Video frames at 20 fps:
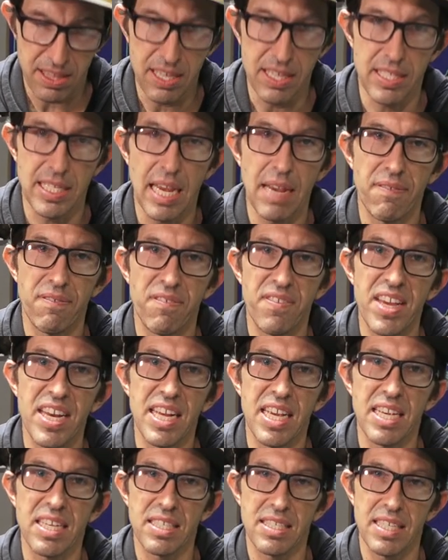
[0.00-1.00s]
the same
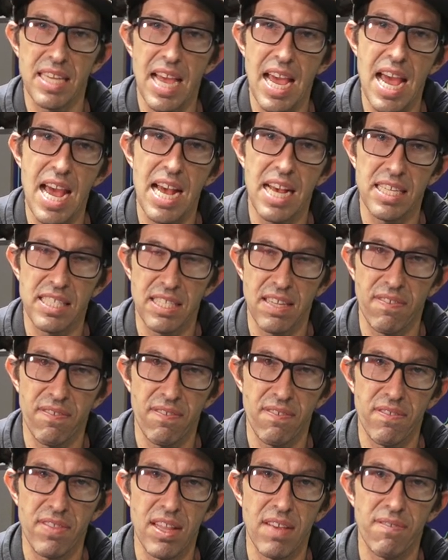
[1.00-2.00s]
fittings as the,
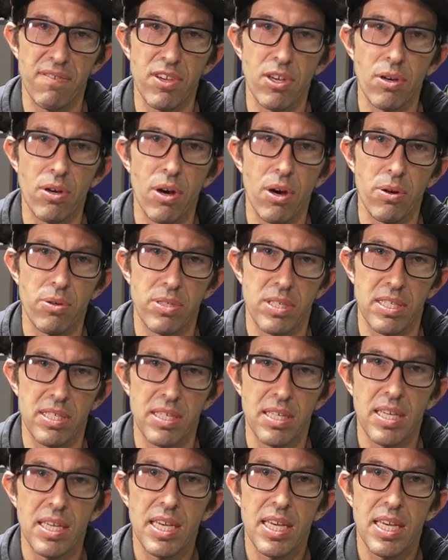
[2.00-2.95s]
the fuel hoses.